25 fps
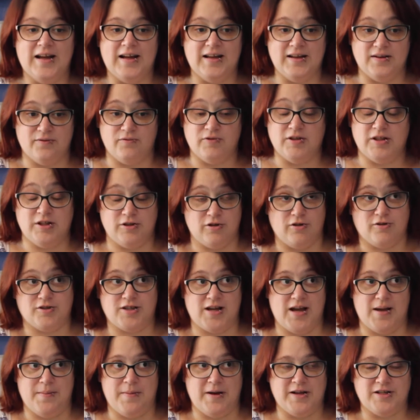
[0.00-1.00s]
in a really long
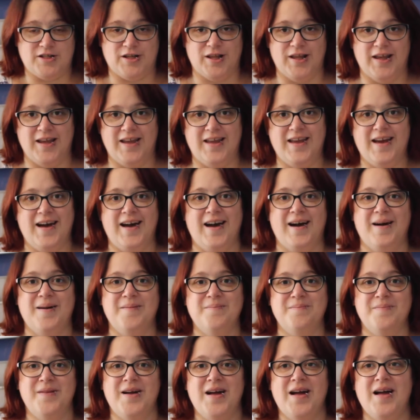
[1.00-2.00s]
time actually.
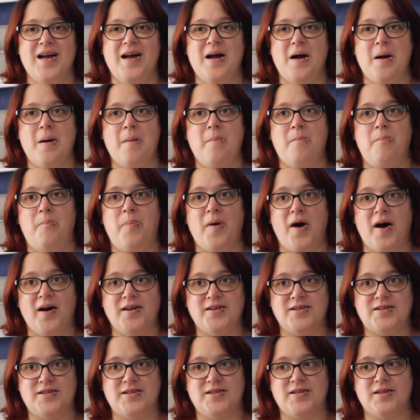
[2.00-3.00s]

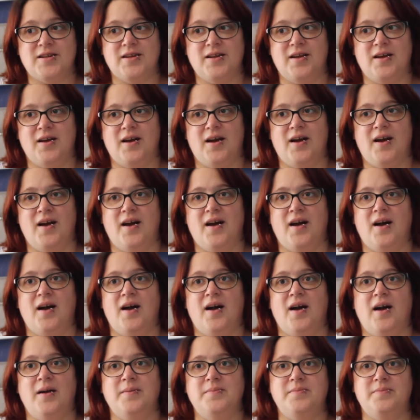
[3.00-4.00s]
But
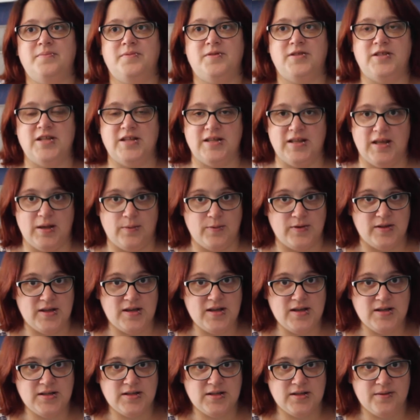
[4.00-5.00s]
I'm dealing with
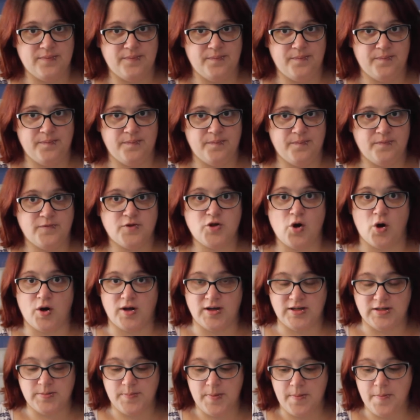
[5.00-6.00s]
it,
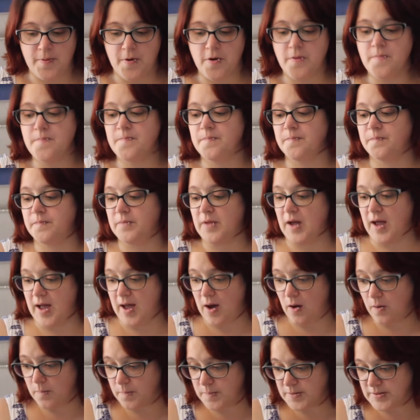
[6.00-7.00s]
talking to people, that
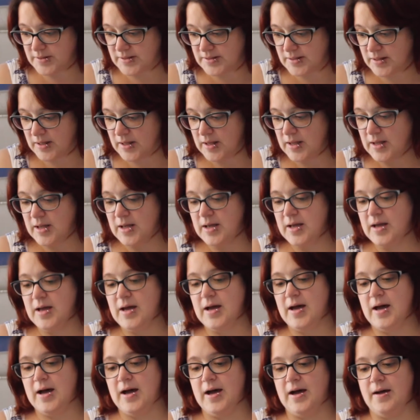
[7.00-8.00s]
helps,
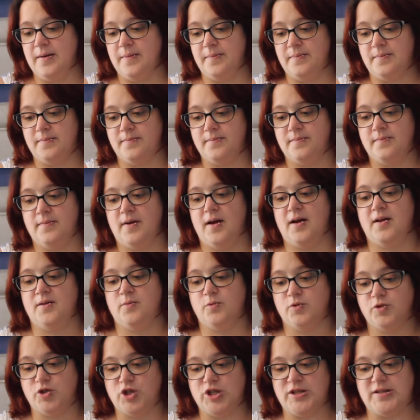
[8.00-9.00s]
and
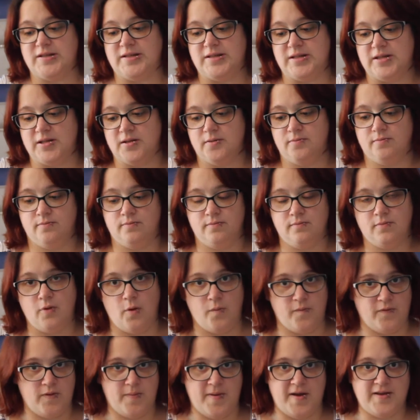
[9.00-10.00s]
we'll just
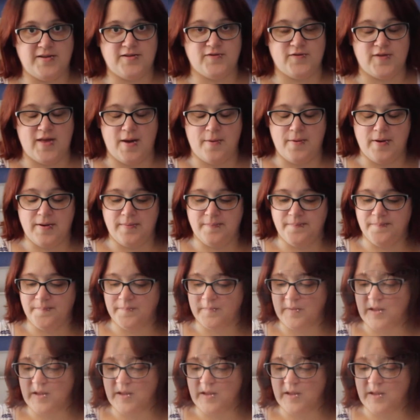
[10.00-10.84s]
hope for the best for that one.